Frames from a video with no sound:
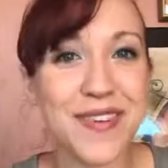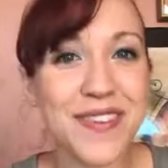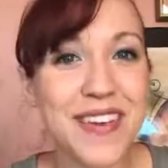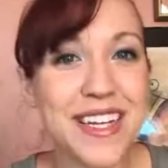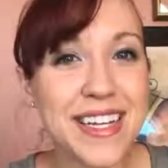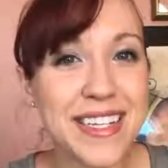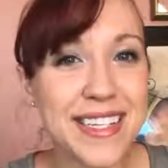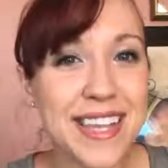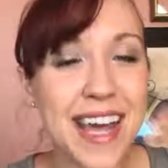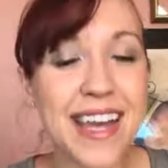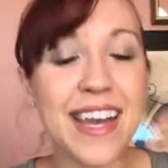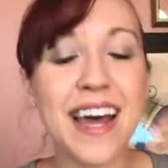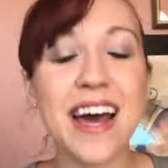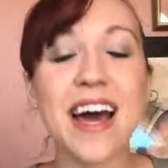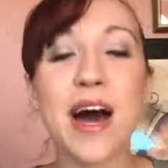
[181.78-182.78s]
for fitness
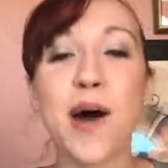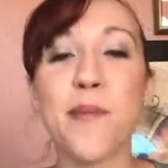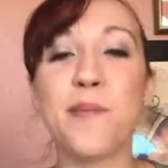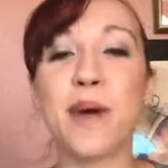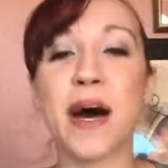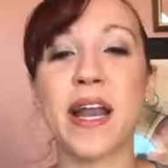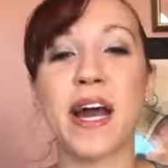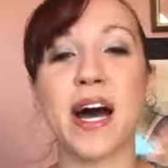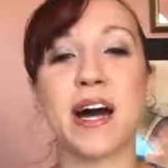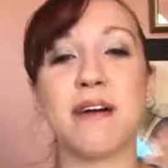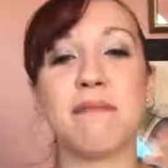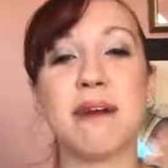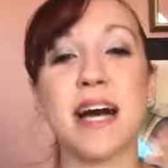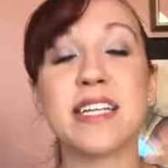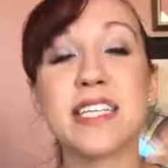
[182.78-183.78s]
then, but
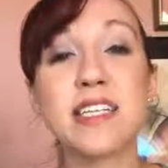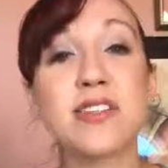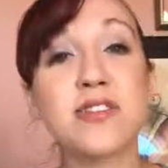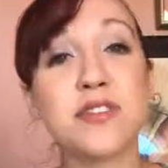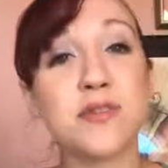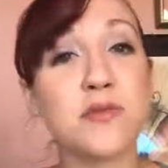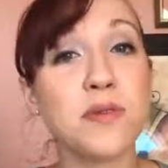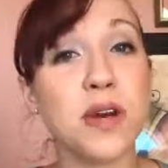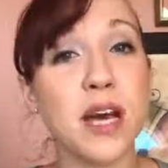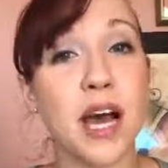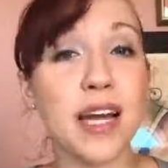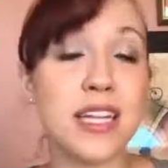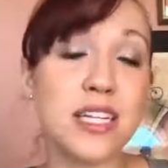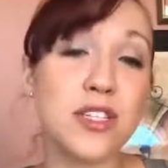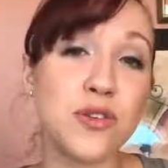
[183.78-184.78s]
I did do
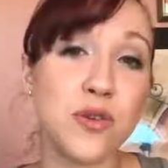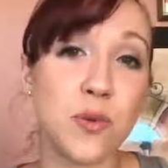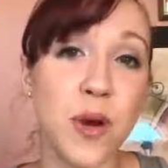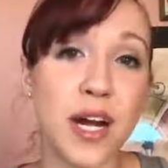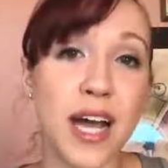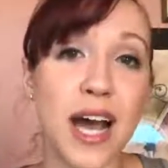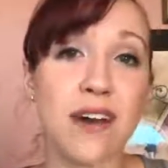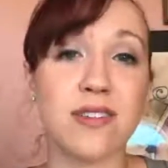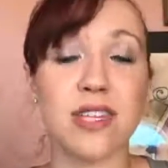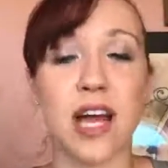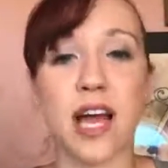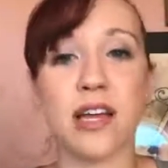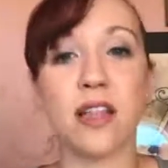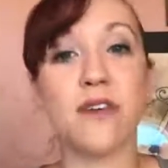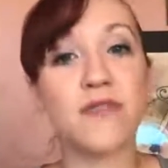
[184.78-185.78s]
the workouts.
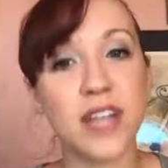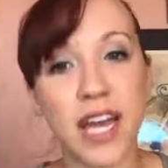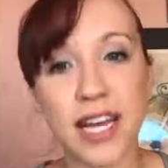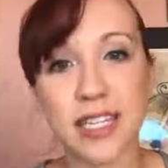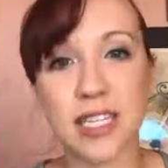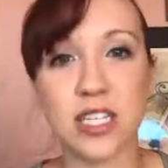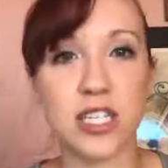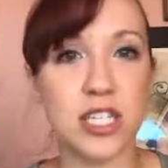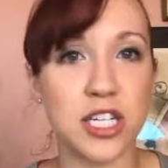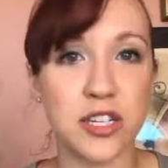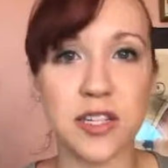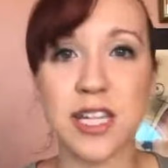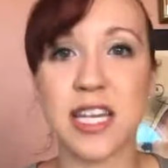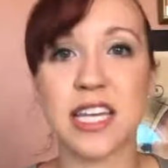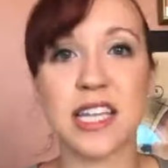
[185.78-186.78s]
I love dance and
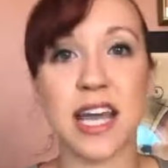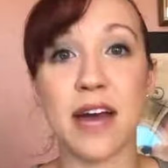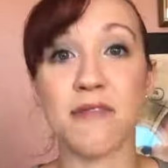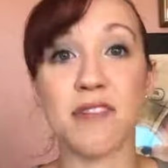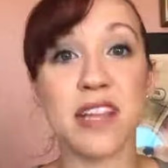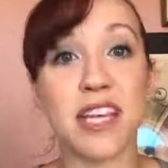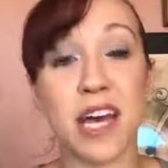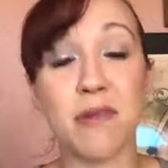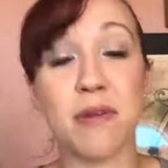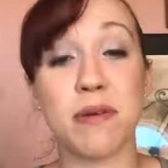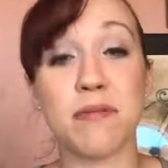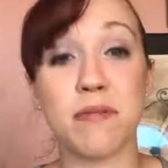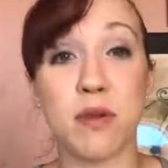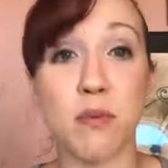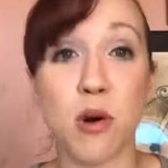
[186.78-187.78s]
cheerleading, and that really kept
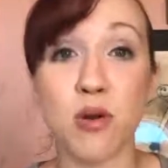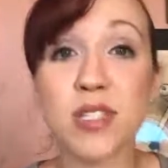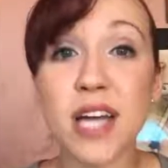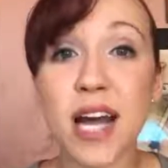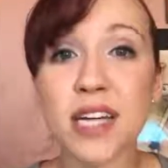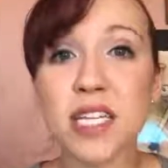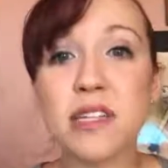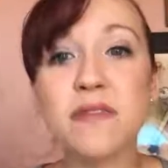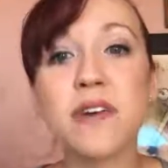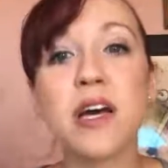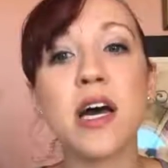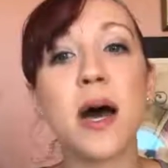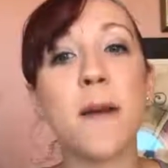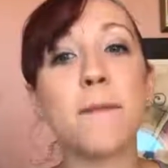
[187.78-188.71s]
me the most active.